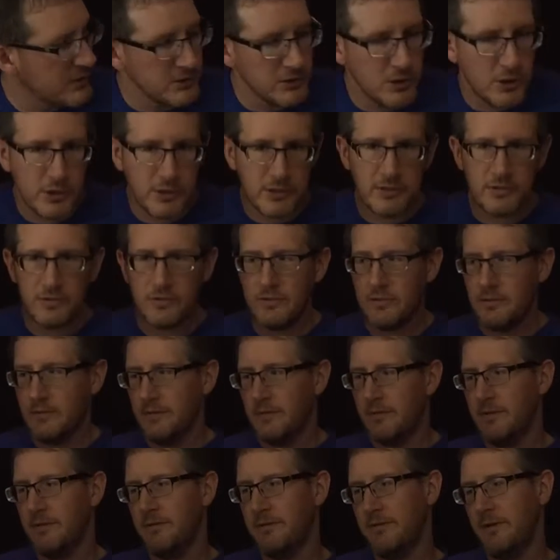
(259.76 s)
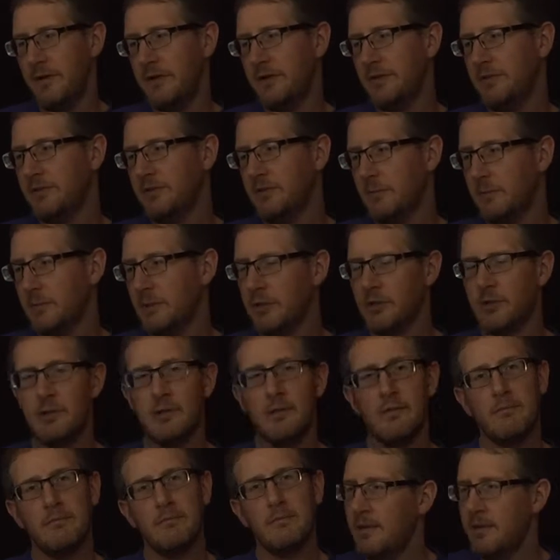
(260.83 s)
looks, they're very
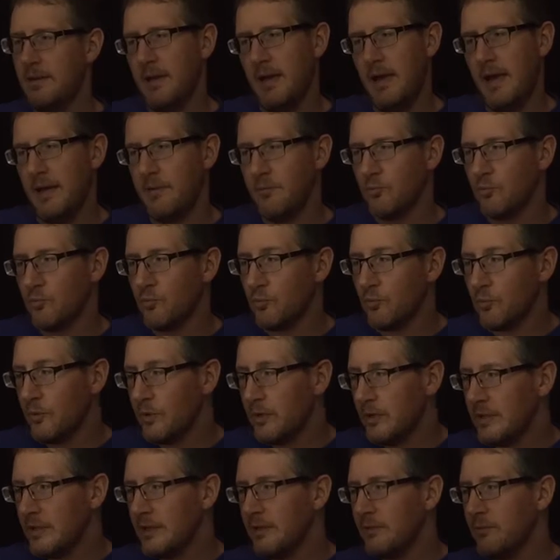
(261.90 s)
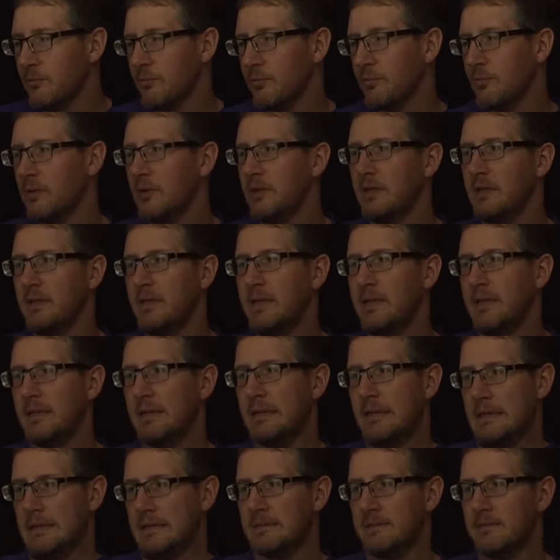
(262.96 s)
similar. I really
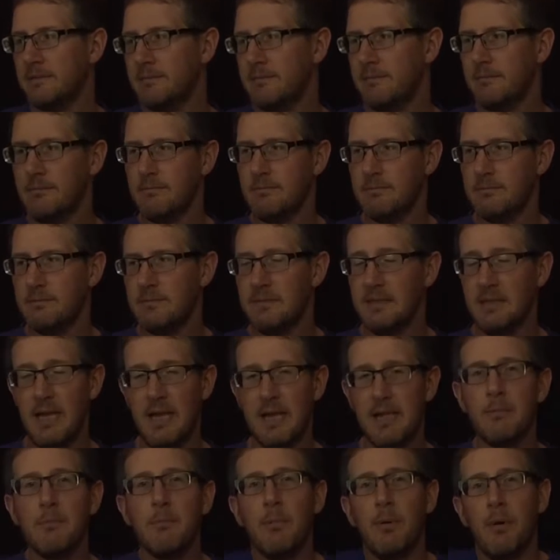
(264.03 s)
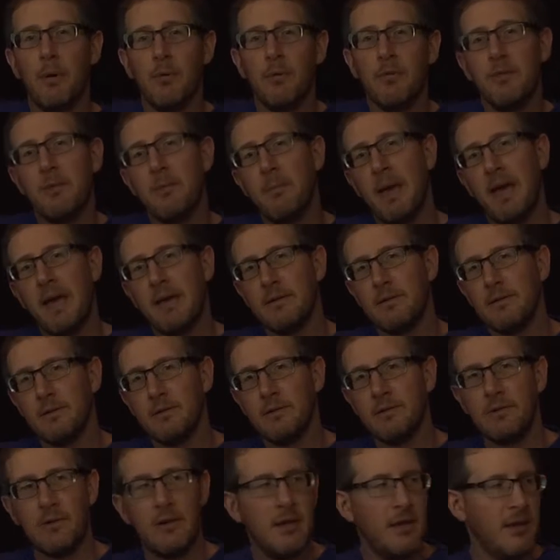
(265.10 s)
like both the
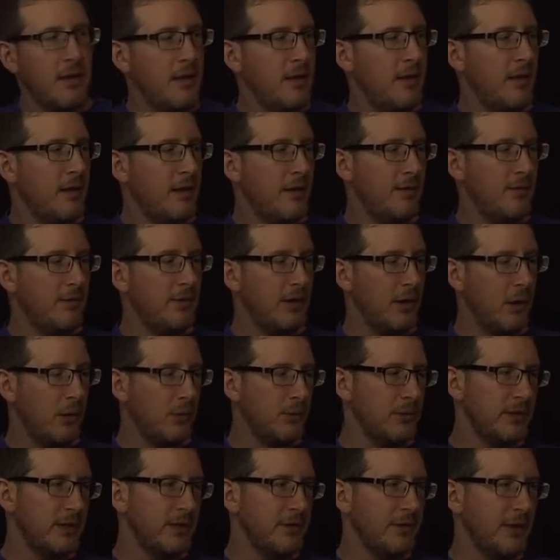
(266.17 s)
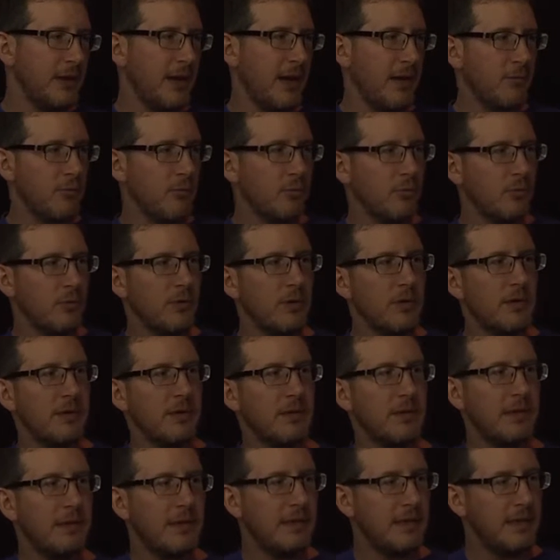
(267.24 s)
panels. The only thing I
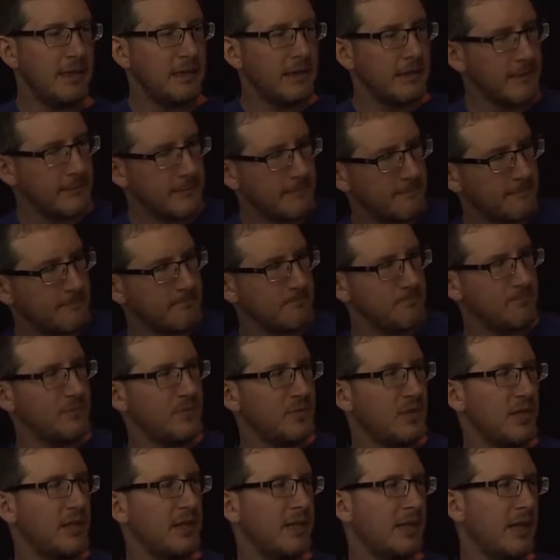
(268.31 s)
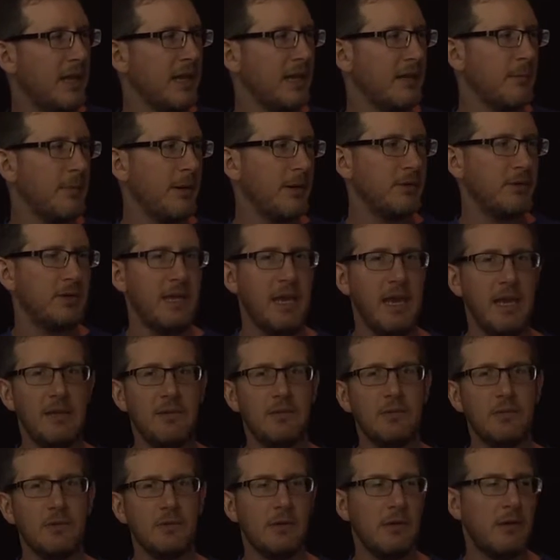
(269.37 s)
really didn't like about the
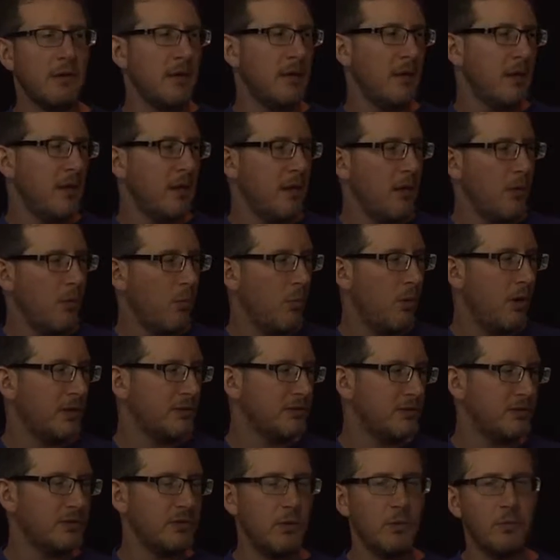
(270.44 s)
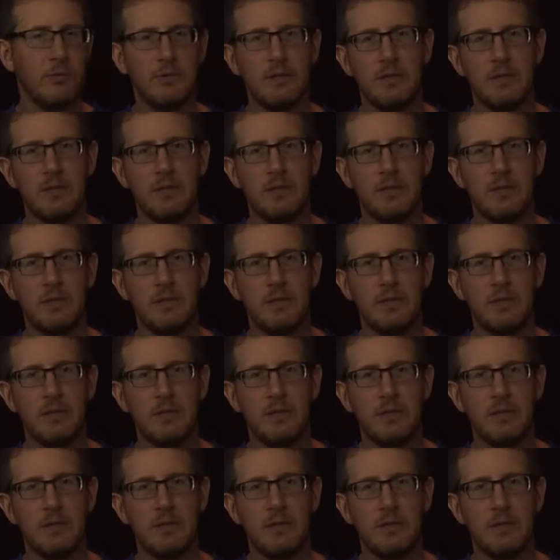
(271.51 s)
Acer was it's